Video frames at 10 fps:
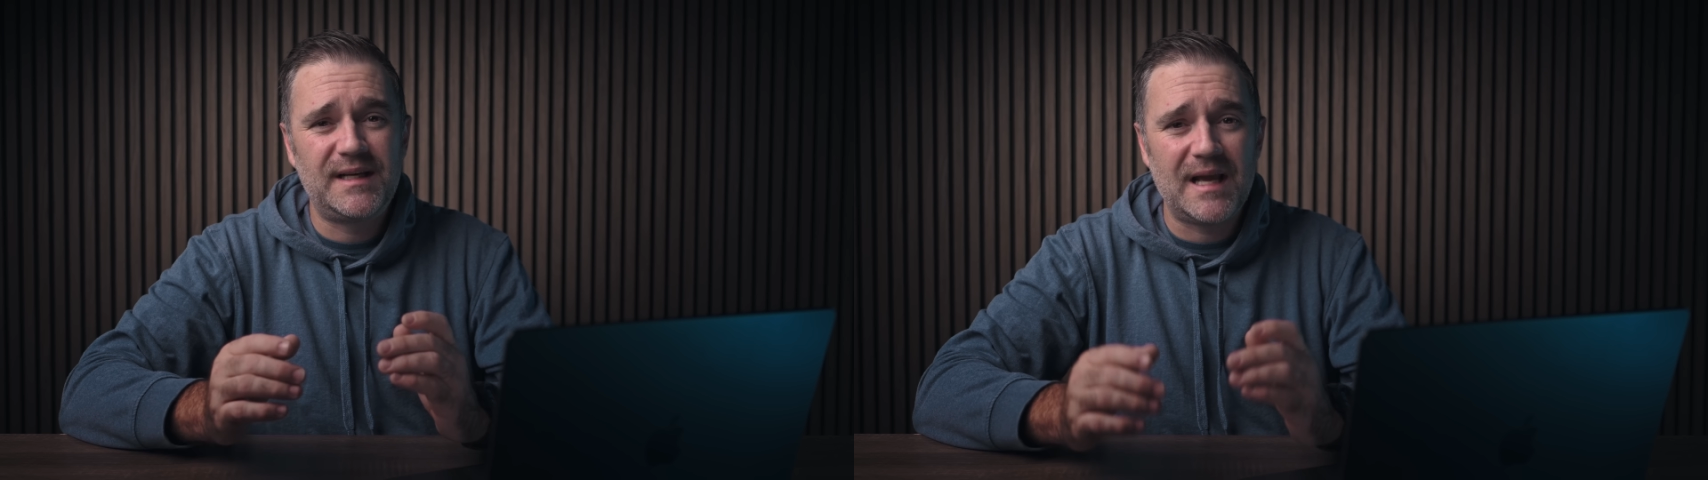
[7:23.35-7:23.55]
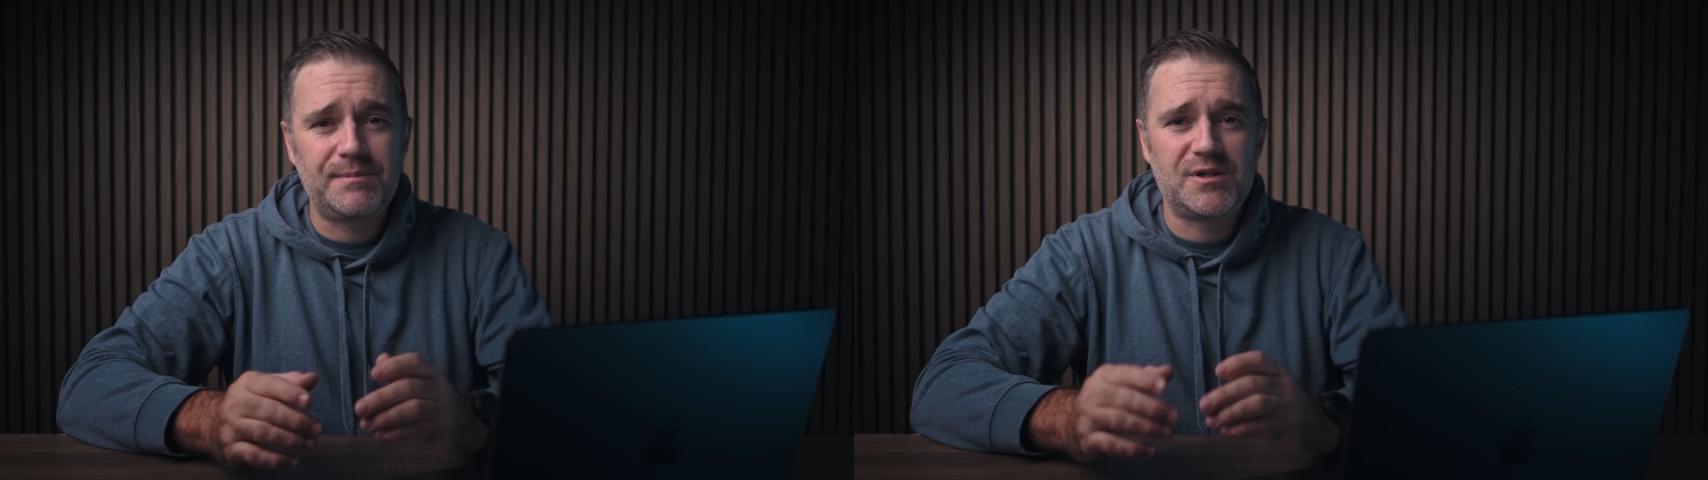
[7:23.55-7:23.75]

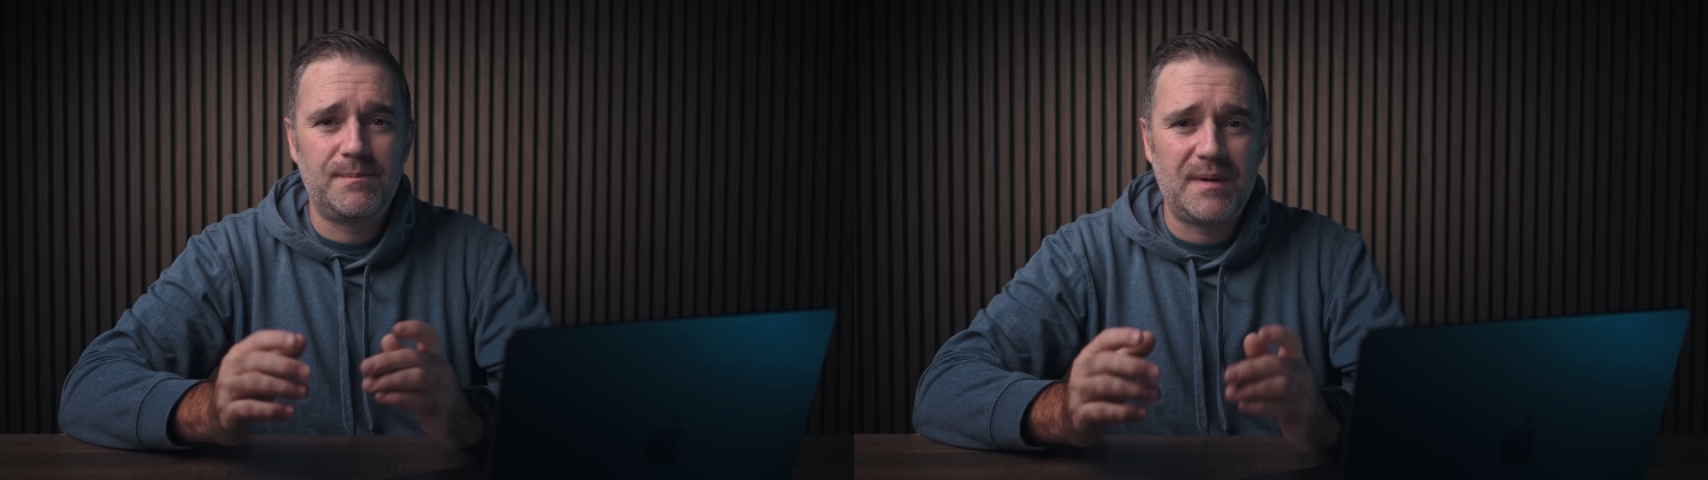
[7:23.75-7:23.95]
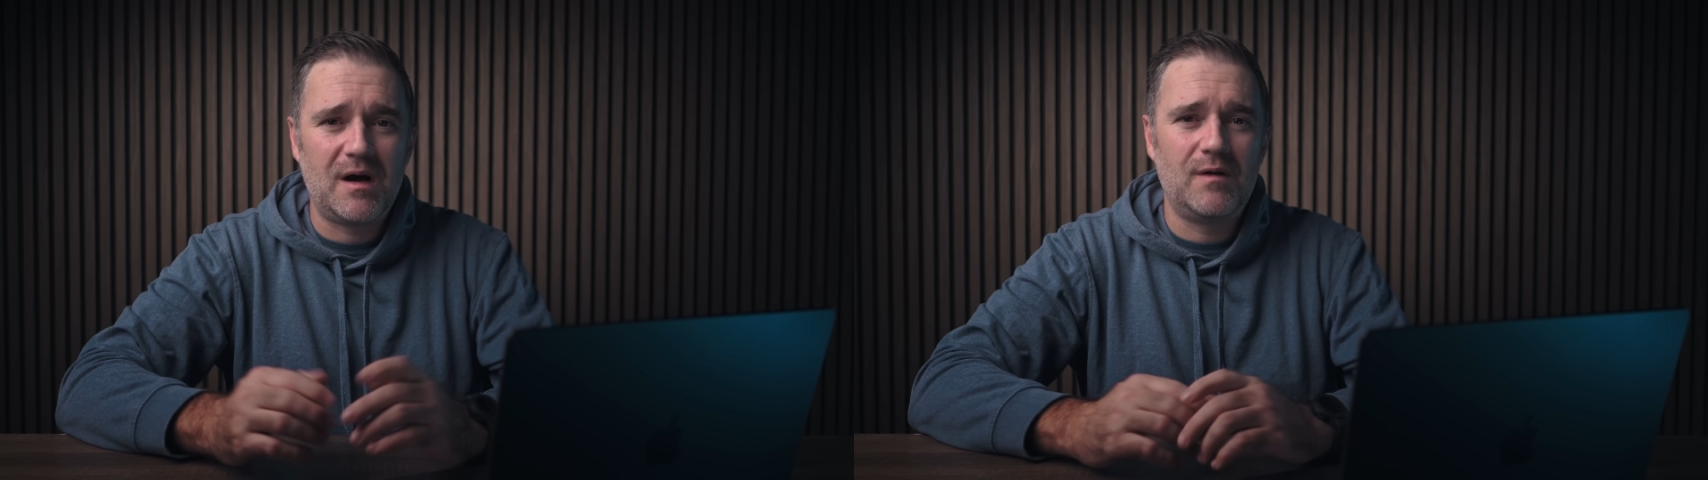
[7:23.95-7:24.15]
capture
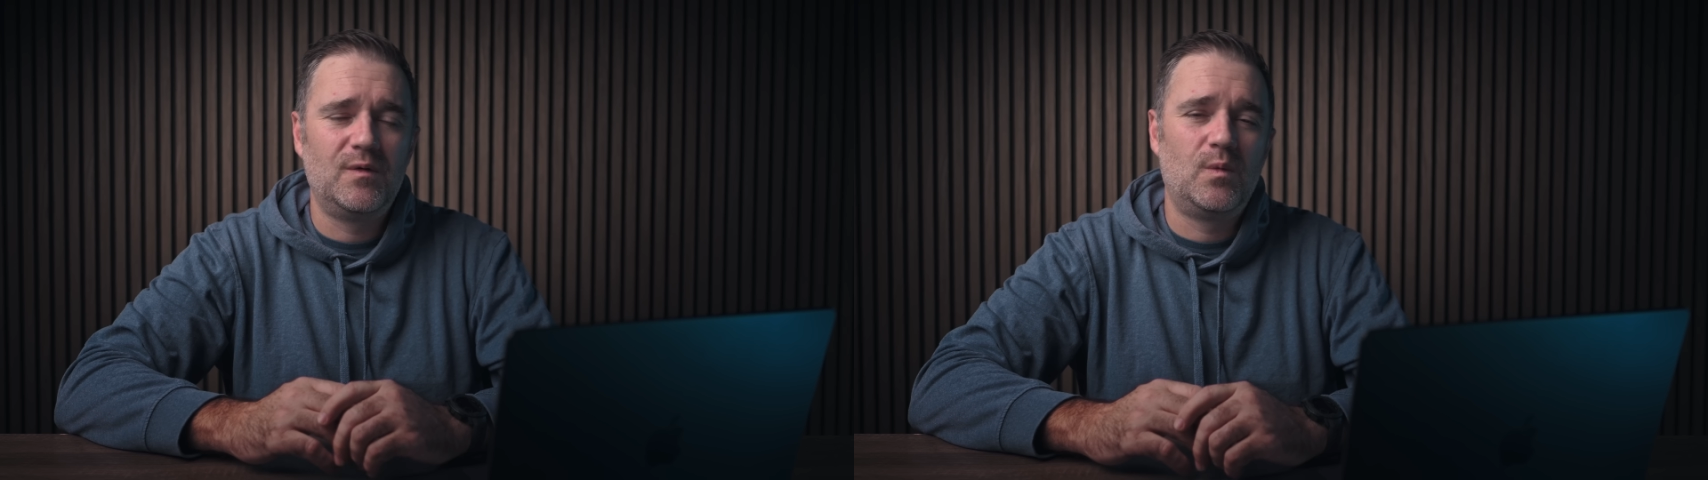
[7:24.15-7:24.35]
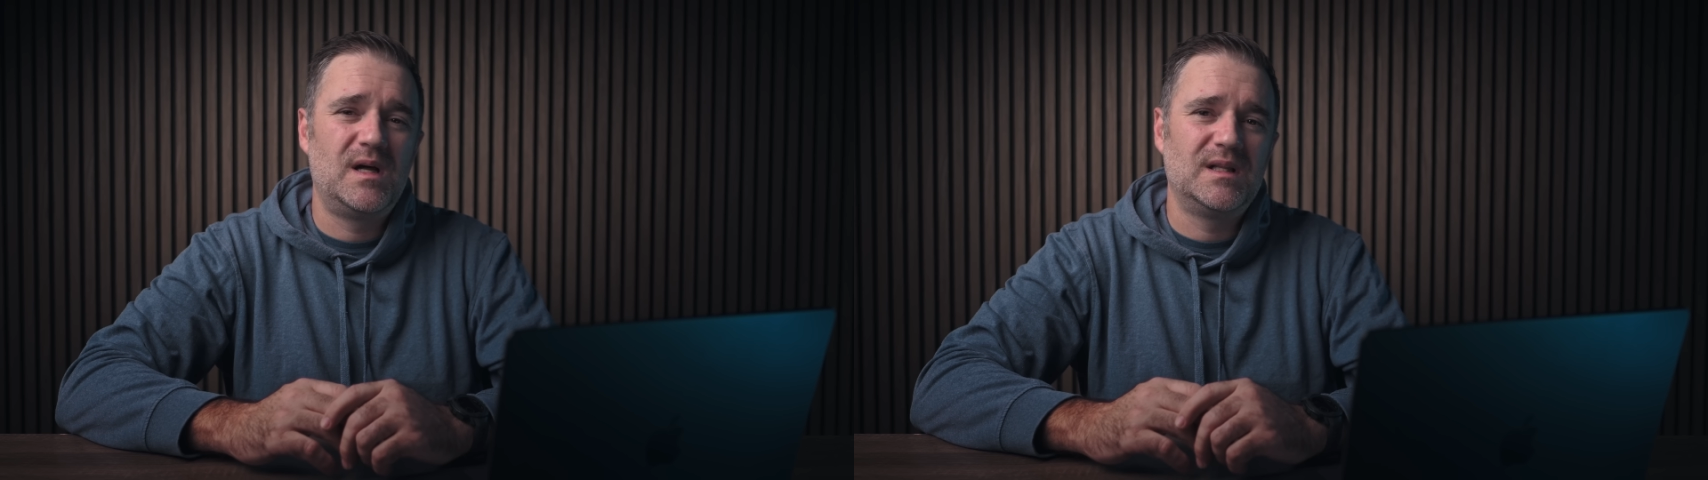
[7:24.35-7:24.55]

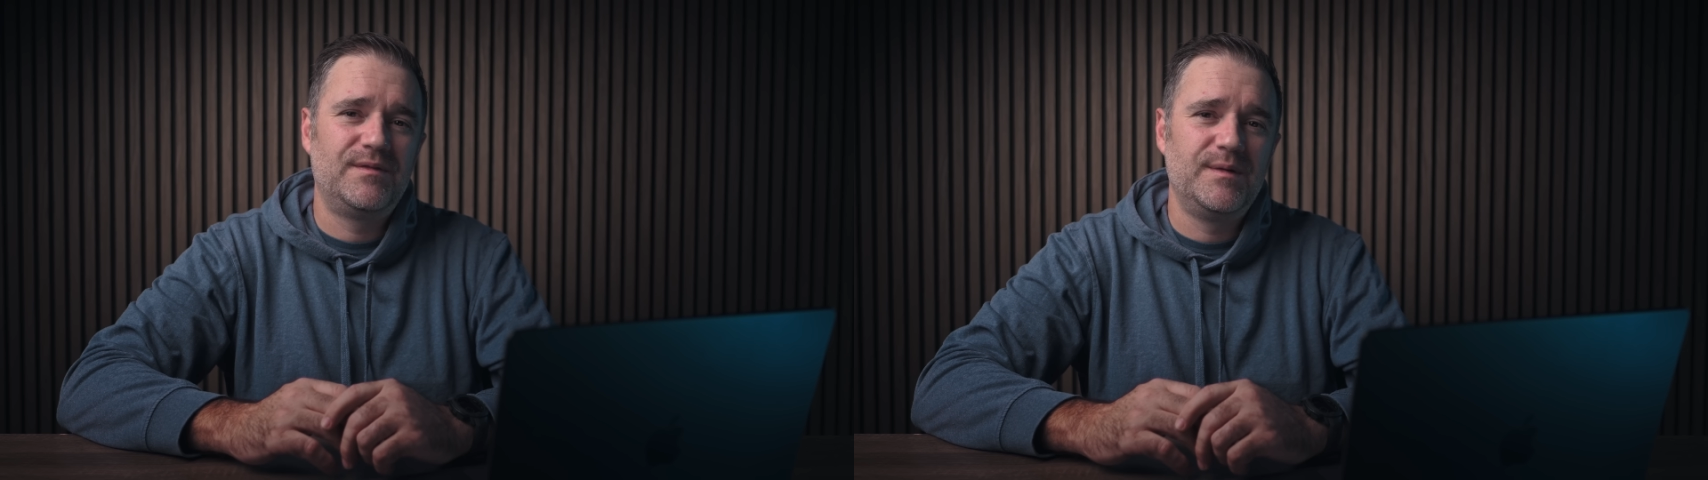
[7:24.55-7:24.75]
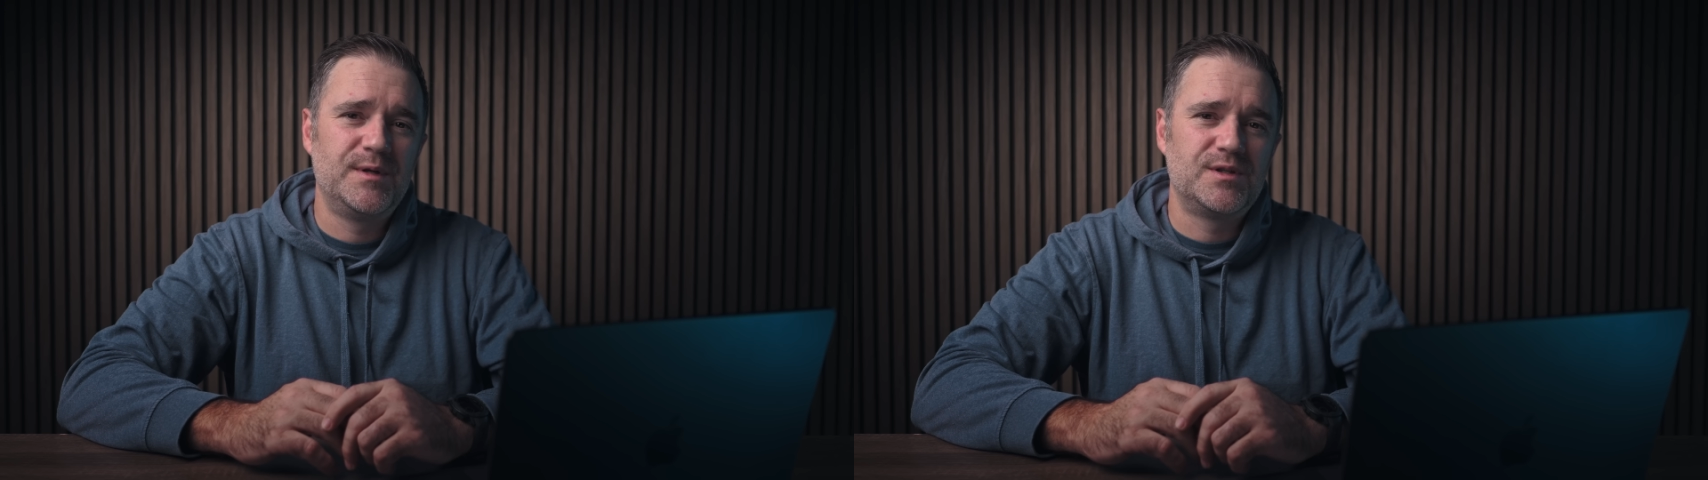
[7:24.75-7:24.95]
powerful
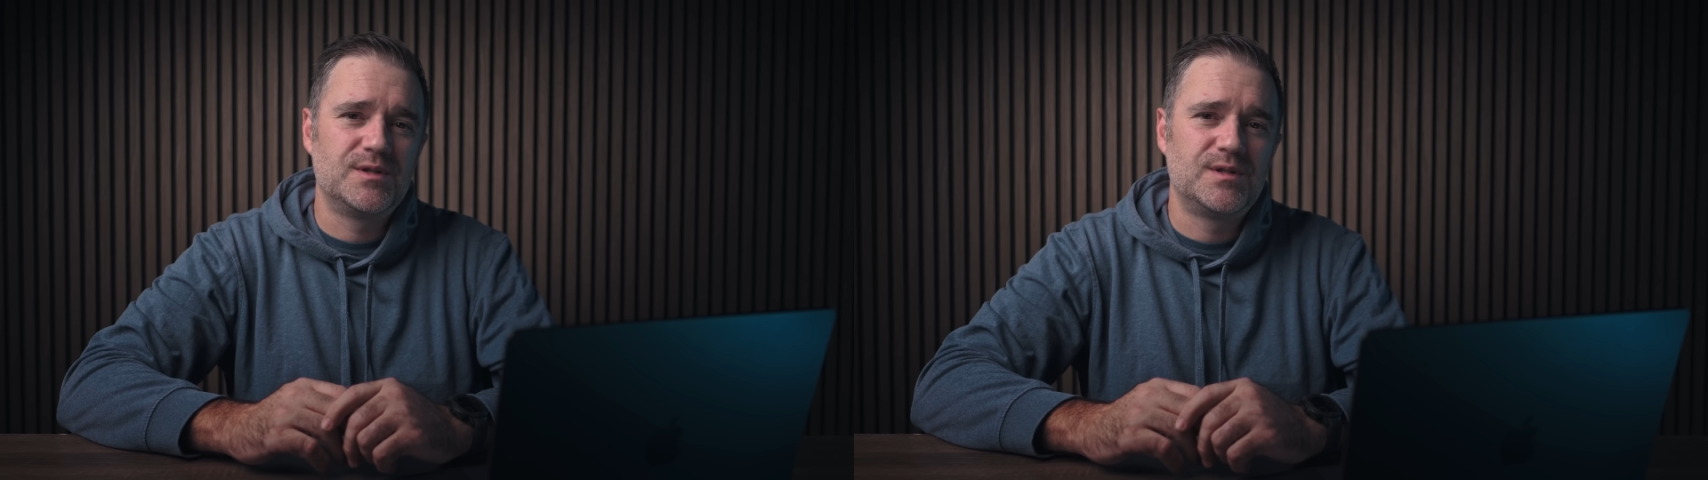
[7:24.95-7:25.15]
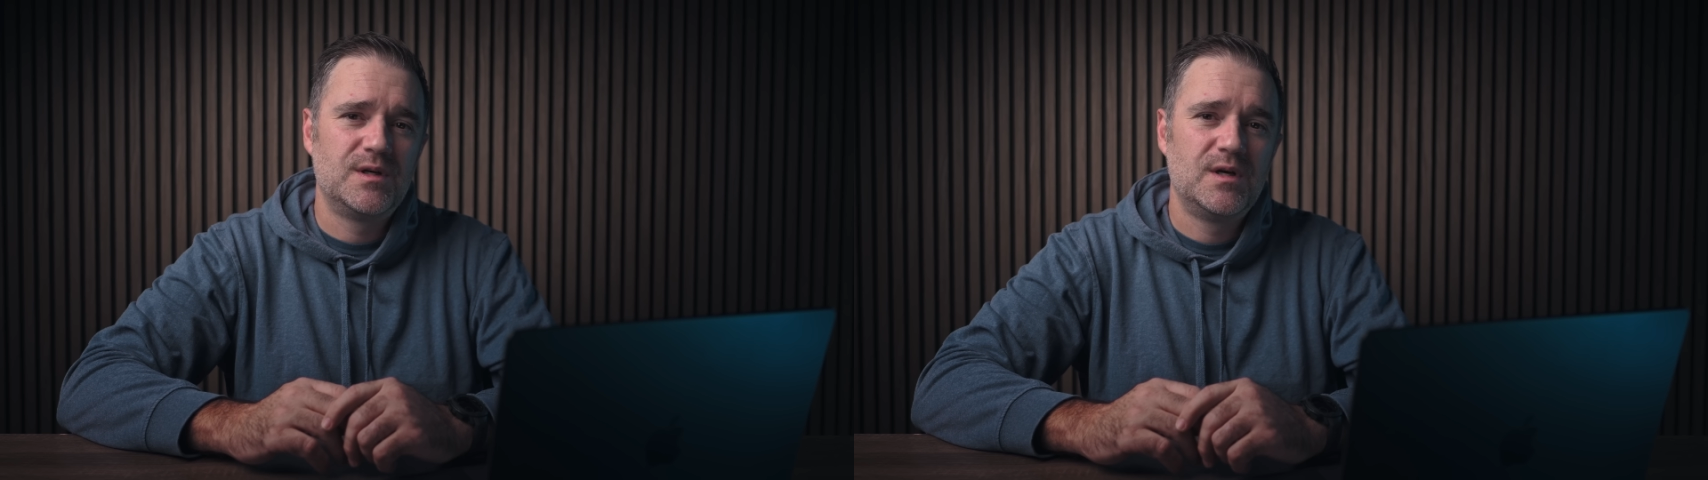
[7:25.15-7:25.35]
wildlife images,